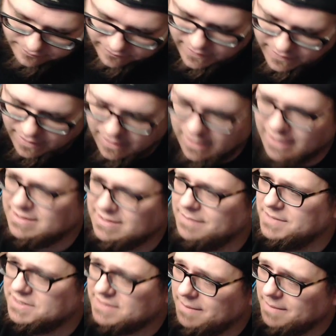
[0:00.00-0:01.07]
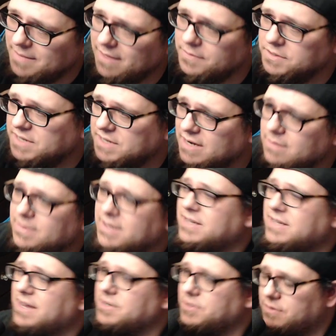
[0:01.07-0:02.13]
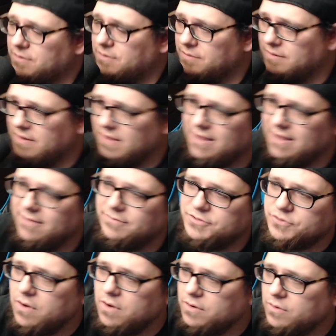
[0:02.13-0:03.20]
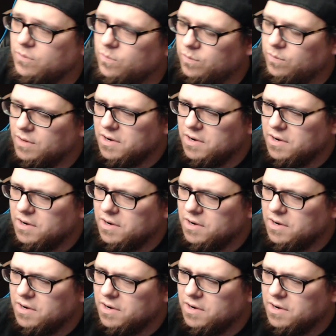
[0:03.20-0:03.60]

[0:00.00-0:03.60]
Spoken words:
Except this time now there's enemies at you, and they have stronger